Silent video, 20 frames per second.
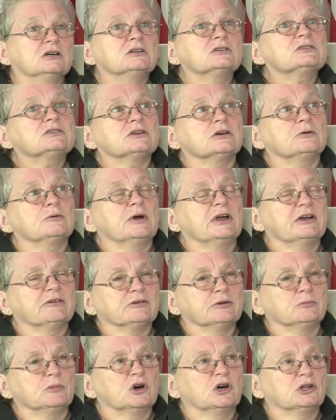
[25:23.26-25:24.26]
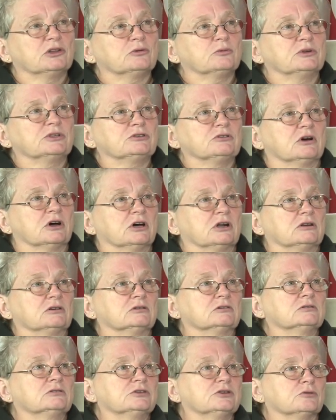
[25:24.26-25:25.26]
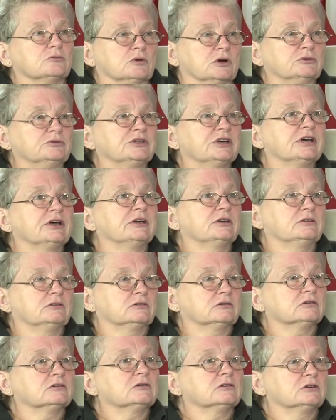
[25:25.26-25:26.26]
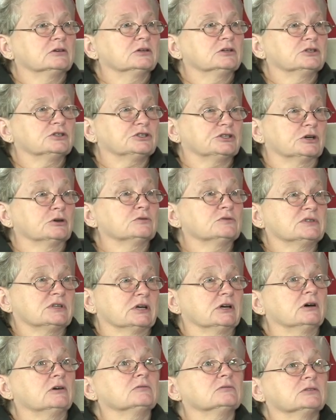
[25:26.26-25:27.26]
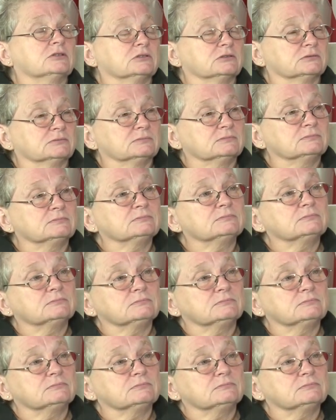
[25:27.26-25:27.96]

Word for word: So every month we try to, to rotate shows out. Mm-hmm.